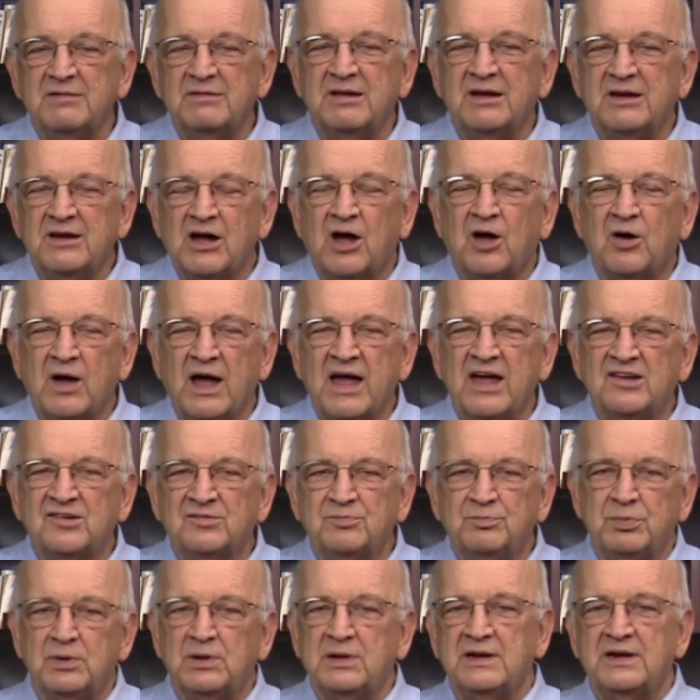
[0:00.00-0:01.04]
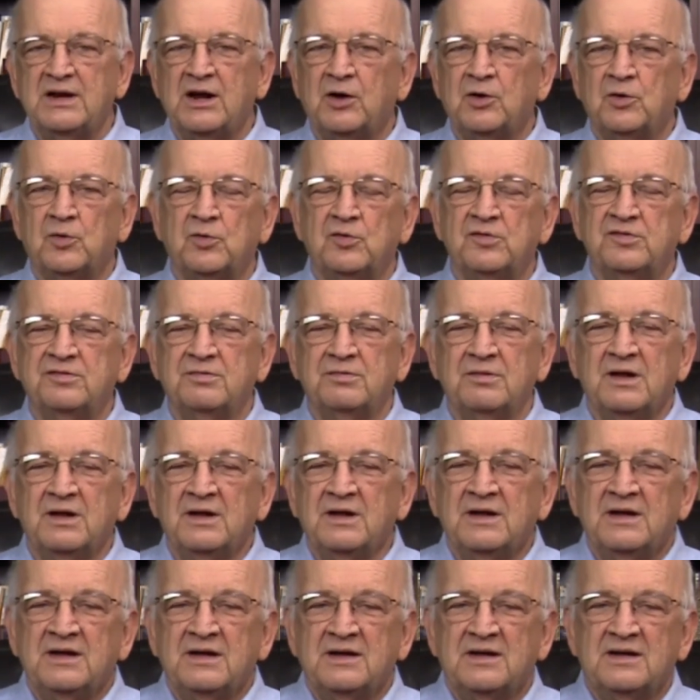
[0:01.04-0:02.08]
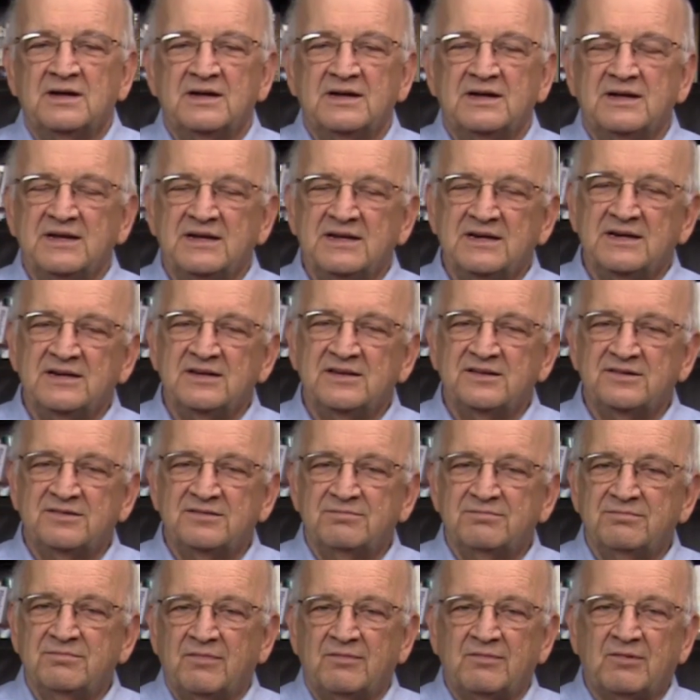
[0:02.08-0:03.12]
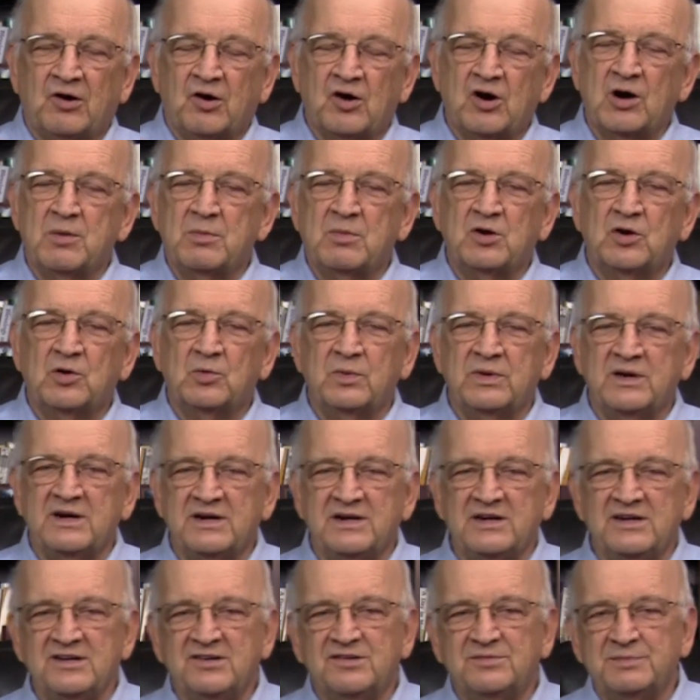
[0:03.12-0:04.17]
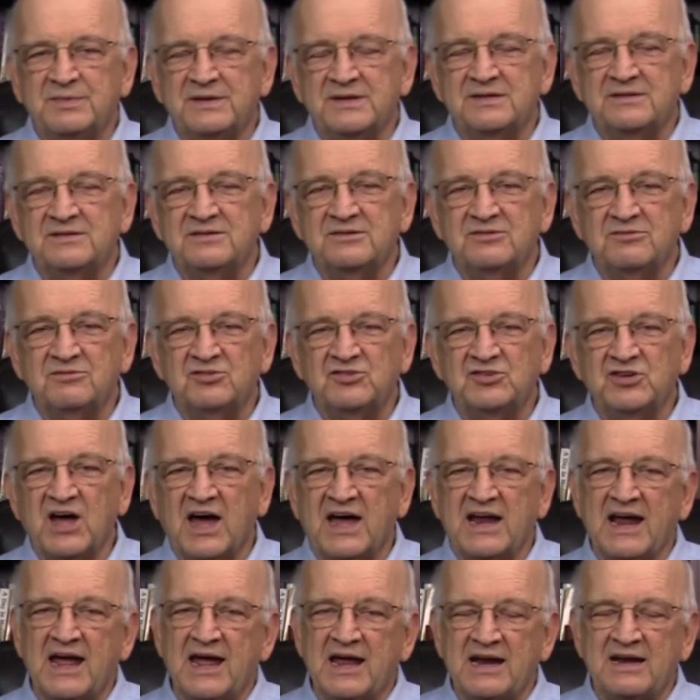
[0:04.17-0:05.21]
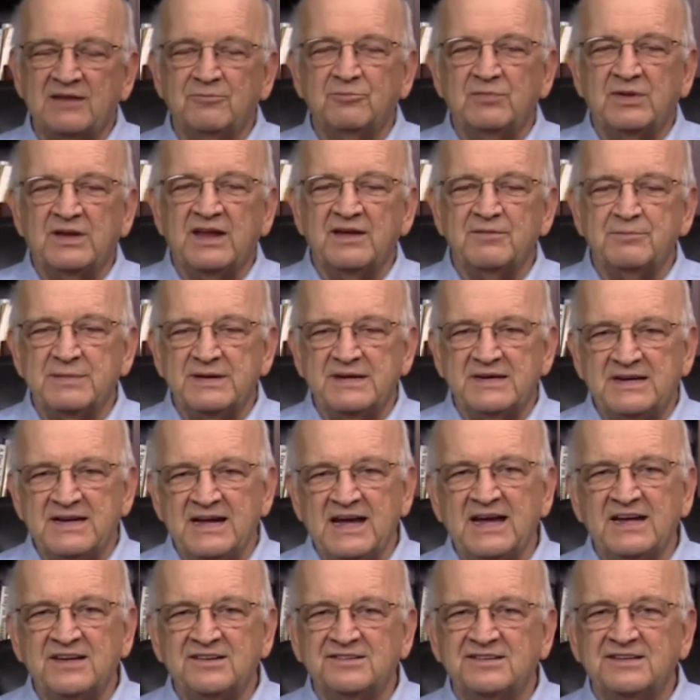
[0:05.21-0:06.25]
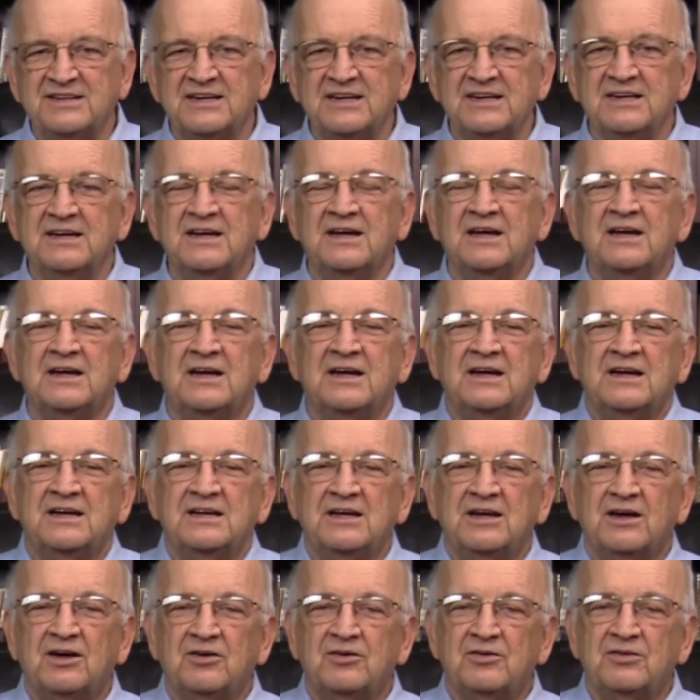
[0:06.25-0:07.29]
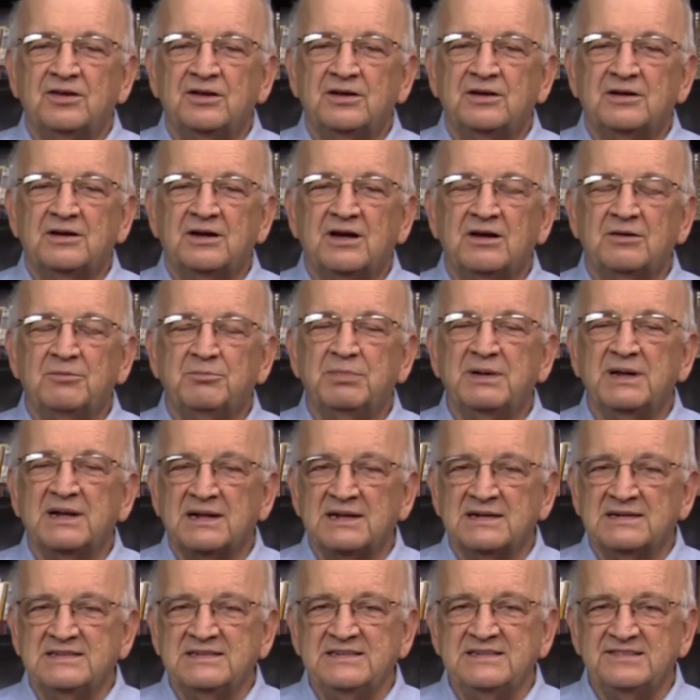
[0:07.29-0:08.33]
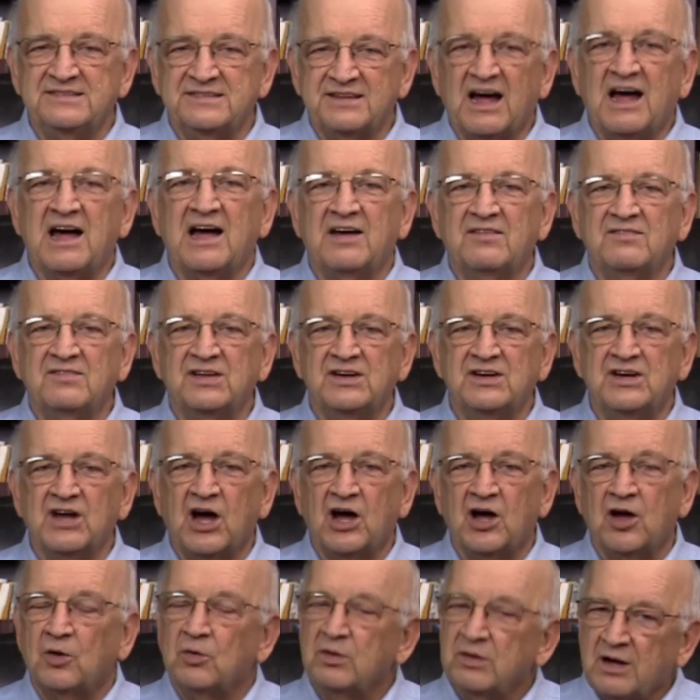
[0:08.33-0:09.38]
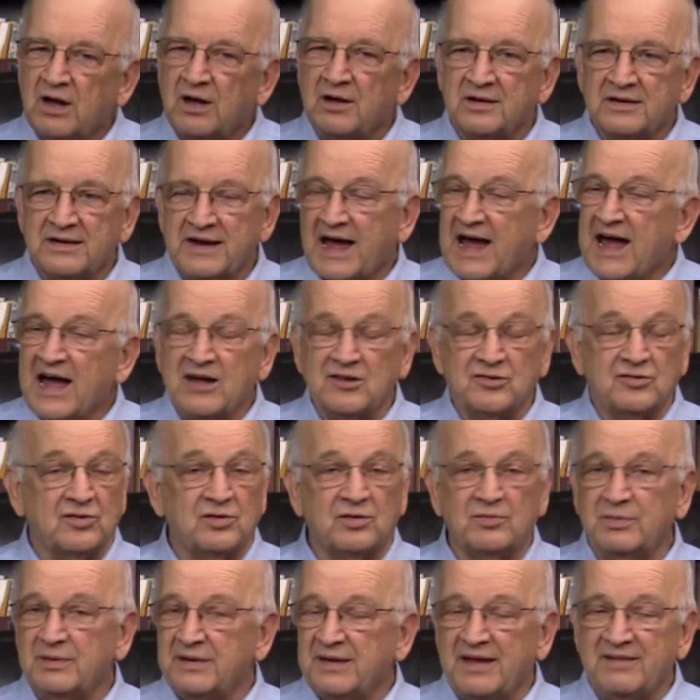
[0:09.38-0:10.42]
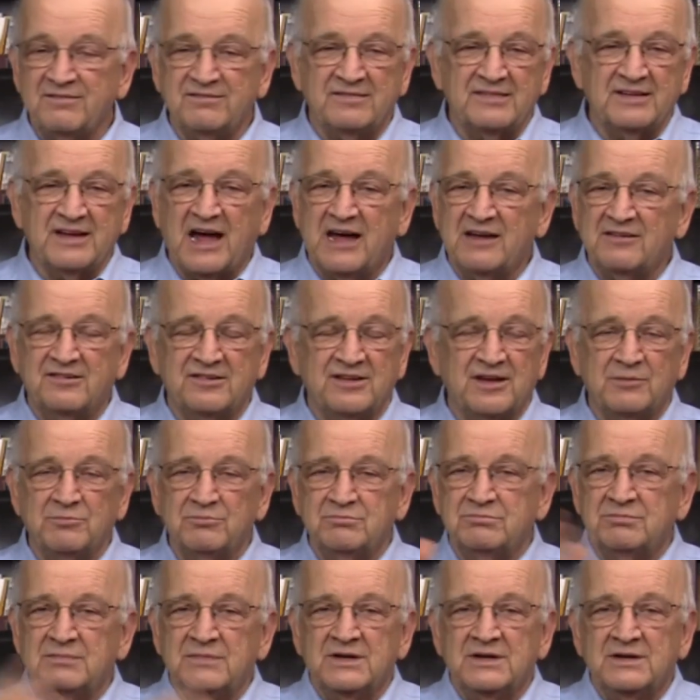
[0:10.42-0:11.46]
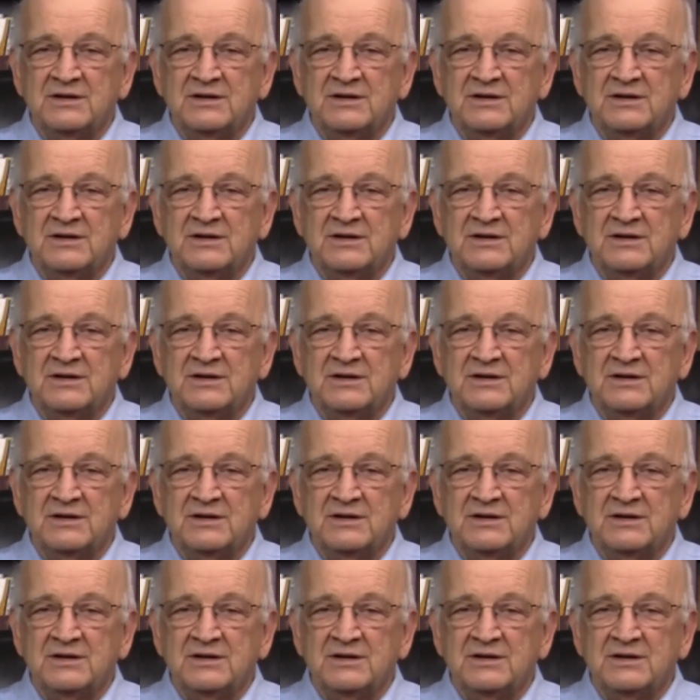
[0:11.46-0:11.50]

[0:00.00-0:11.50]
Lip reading: the dog has bullet holes in his armor where he's been shot at it, and they've been testing, the abilities of the dog called Axel, but they've got some